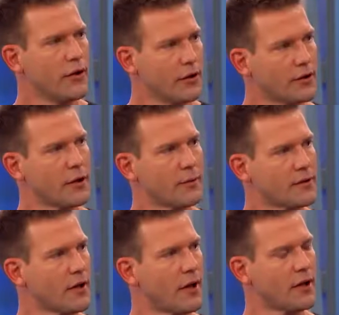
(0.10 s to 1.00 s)
You're a
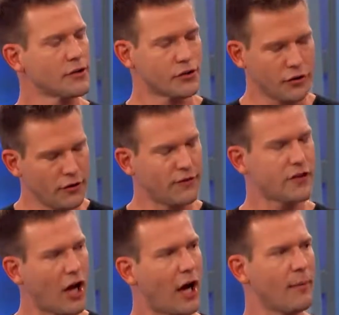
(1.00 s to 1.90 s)
dermatologist. You've
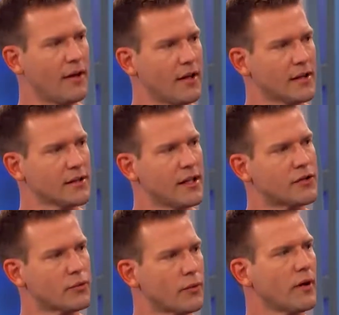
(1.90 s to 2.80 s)
taught me this.
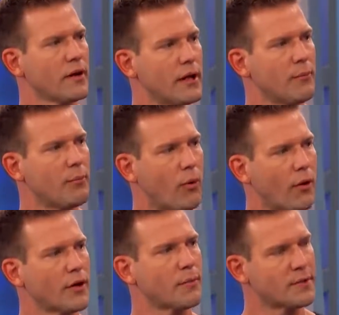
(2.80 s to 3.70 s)
It's really
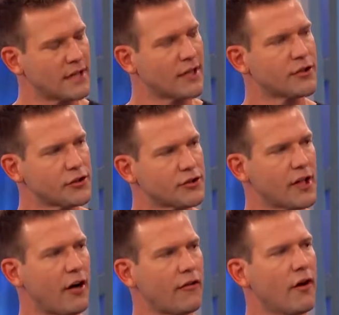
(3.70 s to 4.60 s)
important to protect
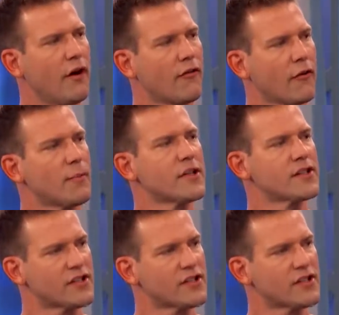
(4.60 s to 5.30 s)
yourself from the